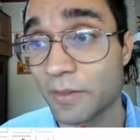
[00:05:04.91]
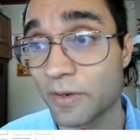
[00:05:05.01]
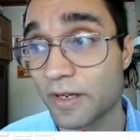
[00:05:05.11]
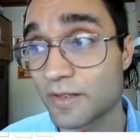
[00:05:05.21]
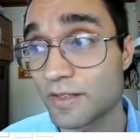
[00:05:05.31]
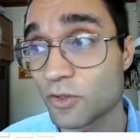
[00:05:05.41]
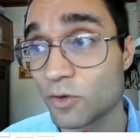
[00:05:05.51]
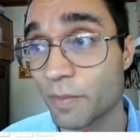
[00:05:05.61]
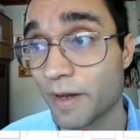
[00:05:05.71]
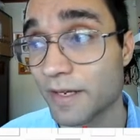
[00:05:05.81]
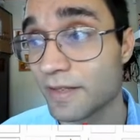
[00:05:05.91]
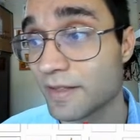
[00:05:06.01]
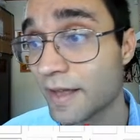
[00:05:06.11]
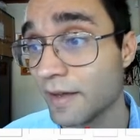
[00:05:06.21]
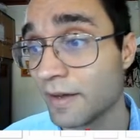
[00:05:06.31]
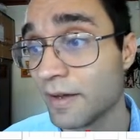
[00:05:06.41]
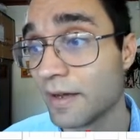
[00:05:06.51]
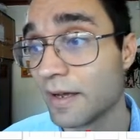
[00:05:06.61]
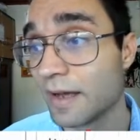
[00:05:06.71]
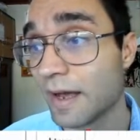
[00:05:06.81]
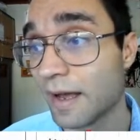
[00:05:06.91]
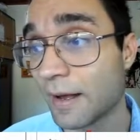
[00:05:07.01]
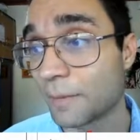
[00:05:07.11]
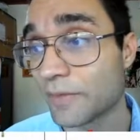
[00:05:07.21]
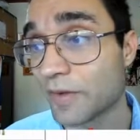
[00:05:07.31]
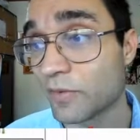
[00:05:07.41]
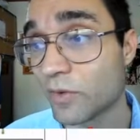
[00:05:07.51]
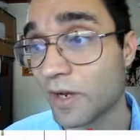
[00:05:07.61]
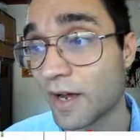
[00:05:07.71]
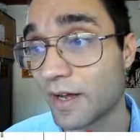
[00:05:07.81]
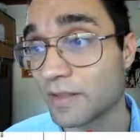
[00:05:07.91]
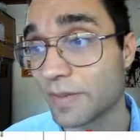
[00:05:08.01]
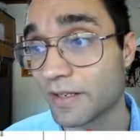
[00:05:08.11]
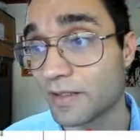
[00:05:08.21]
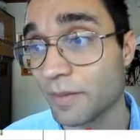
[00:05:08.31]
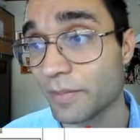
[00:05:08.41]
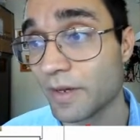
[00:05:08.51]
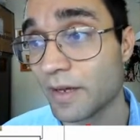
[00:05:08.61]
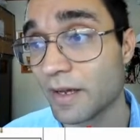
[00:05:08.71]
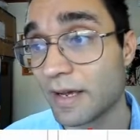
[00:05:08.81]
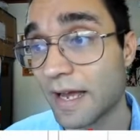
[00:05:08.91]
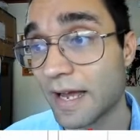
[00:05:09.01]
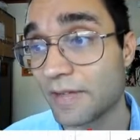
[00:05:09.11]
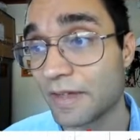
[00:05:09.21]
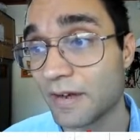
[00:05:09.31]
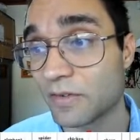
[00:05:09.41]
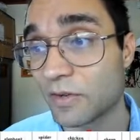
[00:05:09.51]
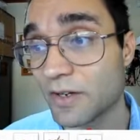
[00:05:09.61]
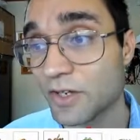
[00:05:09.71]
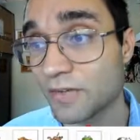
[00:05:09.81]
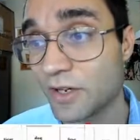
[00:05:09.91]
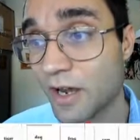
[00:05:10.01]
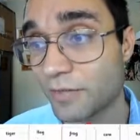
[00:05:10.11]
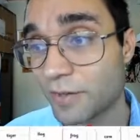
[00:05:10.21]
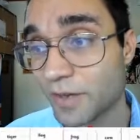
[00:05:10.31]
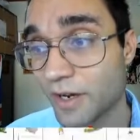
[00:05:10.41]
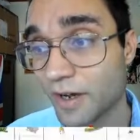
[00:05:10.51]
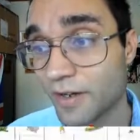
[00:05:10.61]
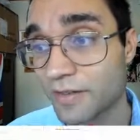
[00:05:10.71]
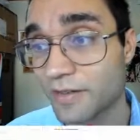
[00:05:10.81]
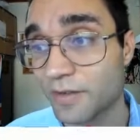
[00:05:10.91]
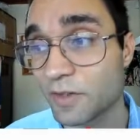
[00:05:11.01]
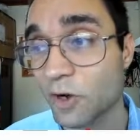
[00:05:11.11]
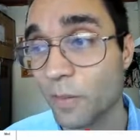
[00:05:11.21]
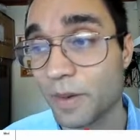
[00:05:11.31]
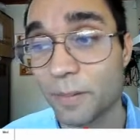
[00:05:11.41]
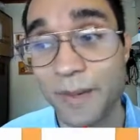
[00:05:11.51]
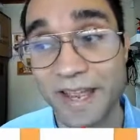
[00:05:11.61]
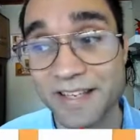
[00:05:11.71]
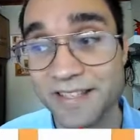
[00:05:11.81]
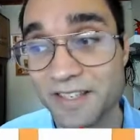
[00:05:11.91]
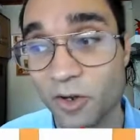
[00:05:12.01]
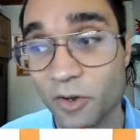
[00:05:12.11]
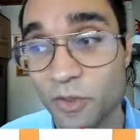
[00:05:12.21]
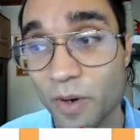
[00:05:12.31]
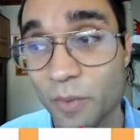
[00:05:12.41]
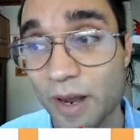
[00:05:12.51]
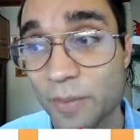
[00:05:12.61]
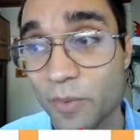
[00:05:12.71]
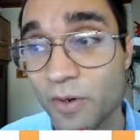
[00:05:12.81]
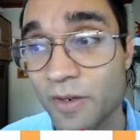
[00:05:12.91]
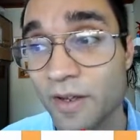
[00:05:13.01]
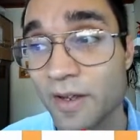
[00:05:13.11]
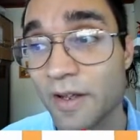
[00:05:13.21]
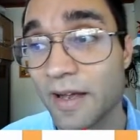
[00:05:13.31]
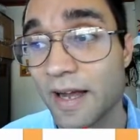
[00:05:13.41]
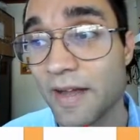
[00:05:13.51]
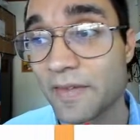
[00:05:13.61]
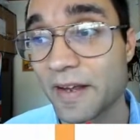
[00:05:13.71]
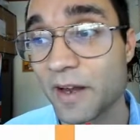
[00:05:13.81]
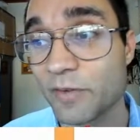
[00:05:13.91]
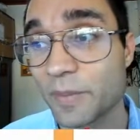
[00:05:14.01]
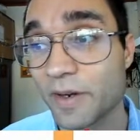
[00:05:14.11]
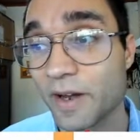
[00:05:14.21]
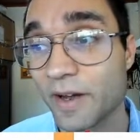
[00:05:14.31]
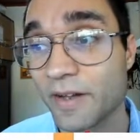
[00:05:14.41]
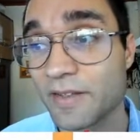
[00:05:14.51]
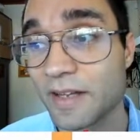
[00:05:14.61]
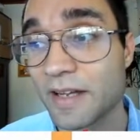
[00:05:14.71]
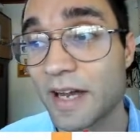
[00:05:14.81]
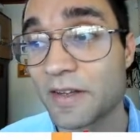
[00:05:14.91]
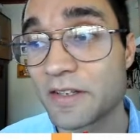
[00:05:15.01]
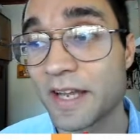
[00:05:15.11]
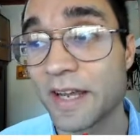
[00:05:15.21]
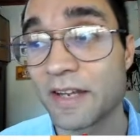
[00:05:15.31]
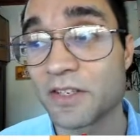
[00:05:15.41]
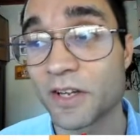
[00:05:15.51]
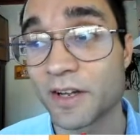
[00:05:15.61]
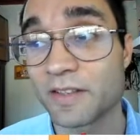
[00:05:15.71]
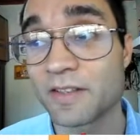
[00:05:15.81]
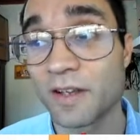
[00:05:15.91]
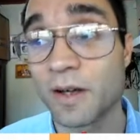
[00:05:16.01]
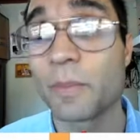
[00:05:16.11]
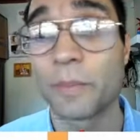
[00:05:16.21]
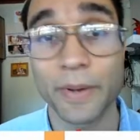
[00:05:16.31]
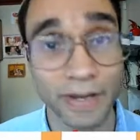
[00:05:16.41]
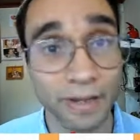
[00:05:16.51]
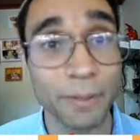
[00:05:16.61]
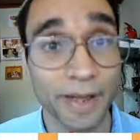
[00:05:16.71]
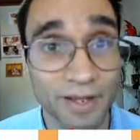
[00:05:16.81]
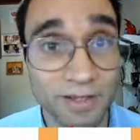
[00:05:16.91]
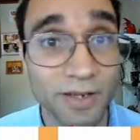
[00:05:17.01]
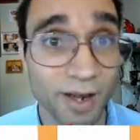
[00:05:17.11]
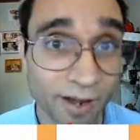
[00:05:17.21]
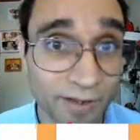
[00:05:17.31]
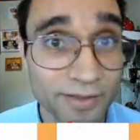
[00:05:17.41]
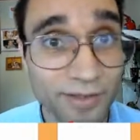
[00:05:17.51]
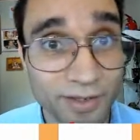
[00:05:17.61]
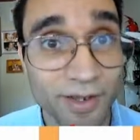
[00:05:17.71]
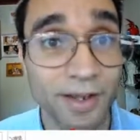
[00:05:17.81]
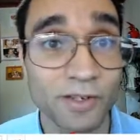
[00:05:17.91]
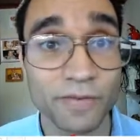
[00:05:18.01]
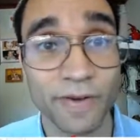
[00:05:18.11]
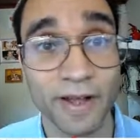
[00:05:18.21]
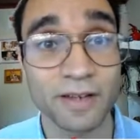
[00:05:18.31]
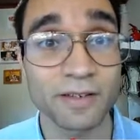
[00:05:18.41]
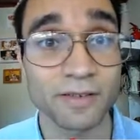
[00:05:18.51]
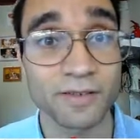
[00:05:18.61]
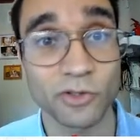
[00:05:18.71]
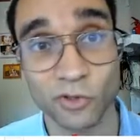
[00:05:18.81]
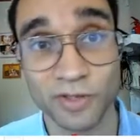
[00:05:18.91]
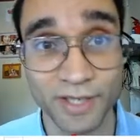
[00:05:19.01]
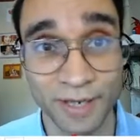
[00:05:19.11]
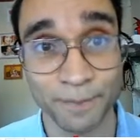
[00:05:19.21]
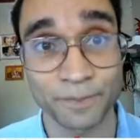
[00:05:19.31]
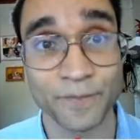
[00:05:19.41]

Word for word: You can see there's two monkeys there um, with all the cards mixed up. And then you actually have to cover up the cards. You have to copy and paste this onto our whiteboard and then cover up the cards. And you take it in turns picking pairs of cards to find two the same.